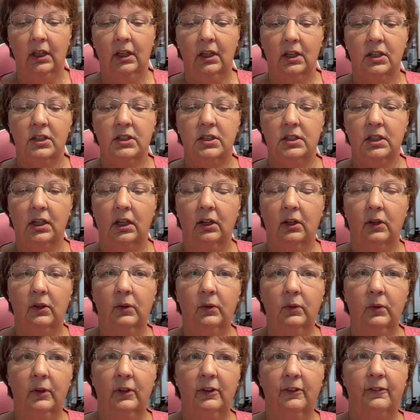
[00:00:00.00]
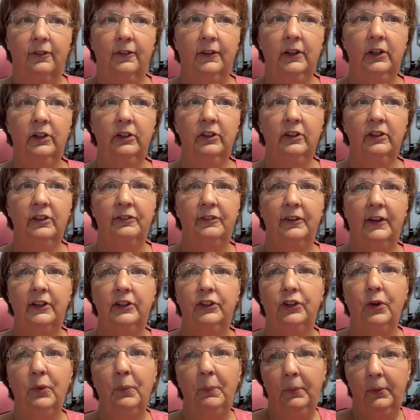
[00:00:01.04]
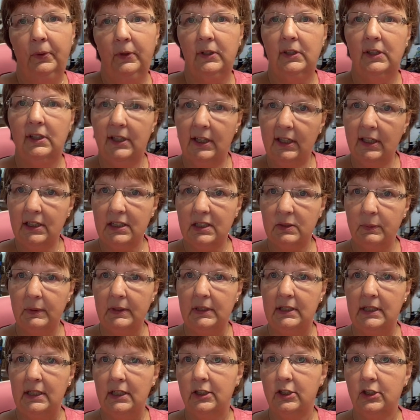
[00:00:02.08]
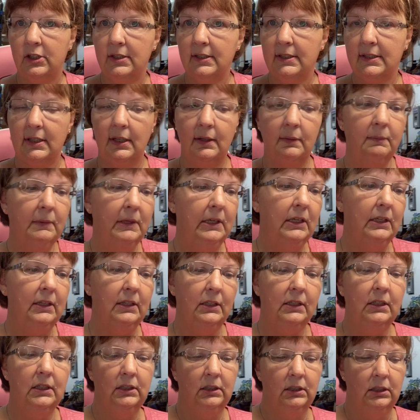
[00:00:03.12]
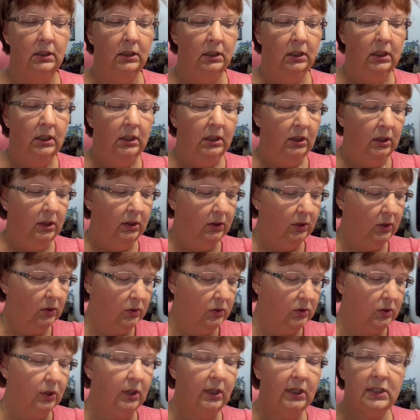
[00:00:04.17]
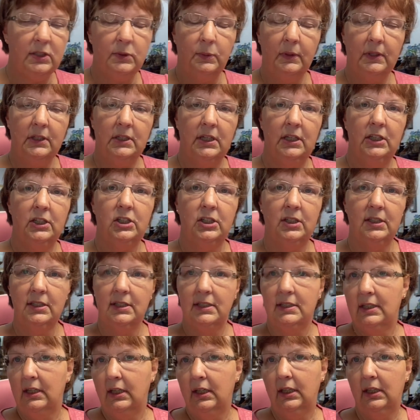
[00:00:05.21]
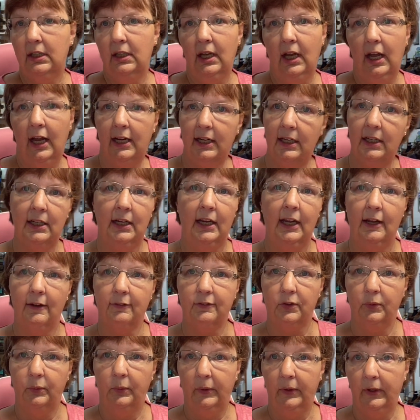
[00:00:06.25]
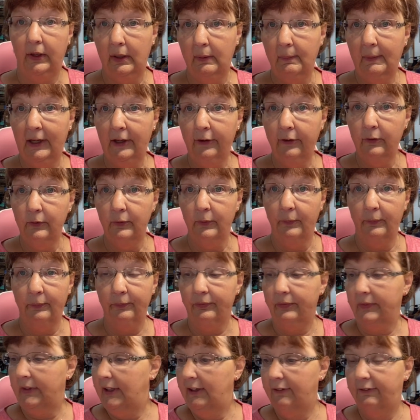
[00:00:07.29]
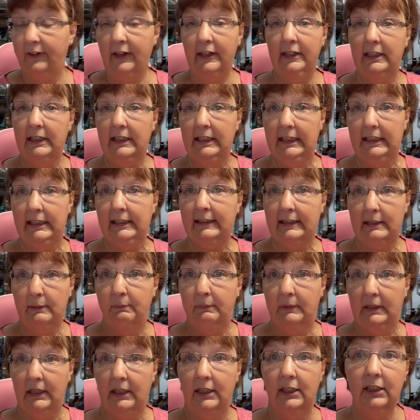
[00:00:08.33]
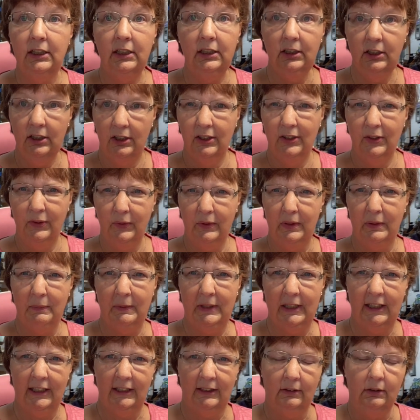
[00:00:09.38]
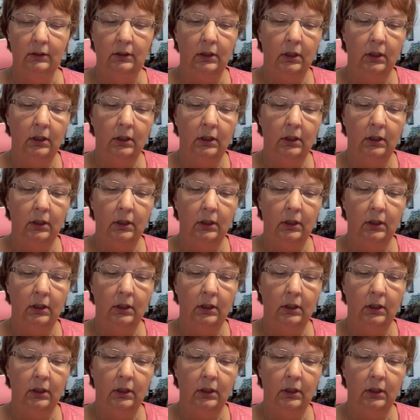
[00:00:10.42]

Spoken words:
So I figure if I don't put any expectations on me, then those are expectations that I didn't have to worry about if I didn't get them done. You know what I mean?